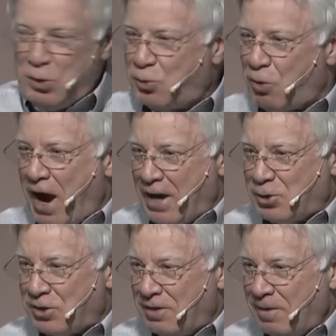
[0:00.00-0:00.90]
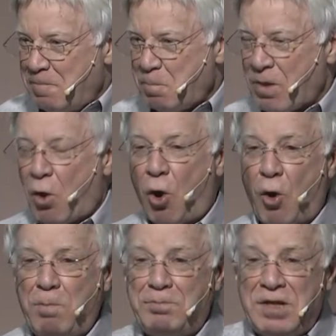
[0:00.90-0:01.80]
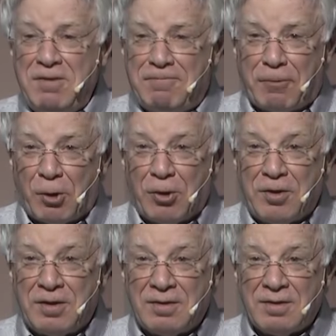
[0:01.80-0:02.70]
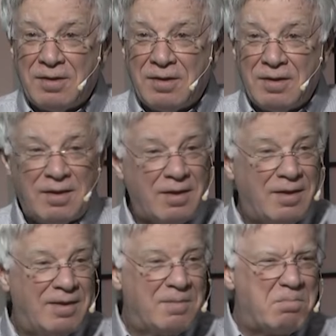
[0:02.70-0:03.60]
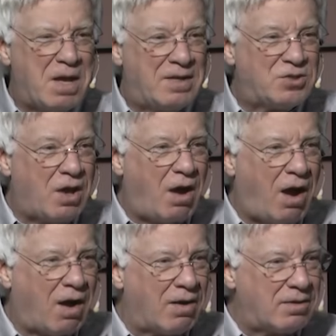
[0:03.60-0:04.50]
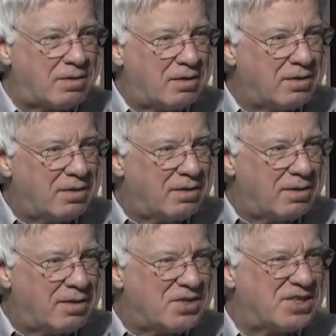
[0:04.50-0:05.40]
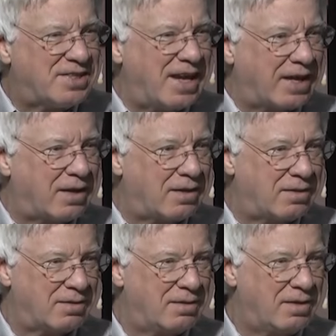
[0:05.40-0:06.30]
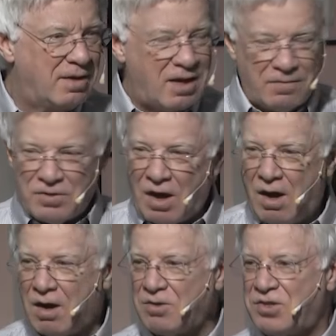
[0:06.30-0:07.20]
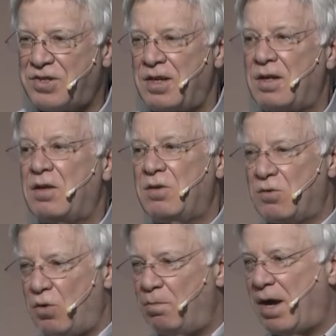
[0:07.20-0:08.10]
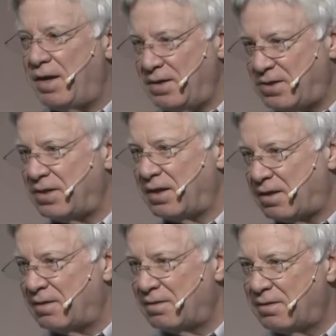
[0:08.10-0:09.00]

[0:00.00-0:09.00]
You crash. Hope deferred makes the heart sick. If the heart's sick, your whole body's sick.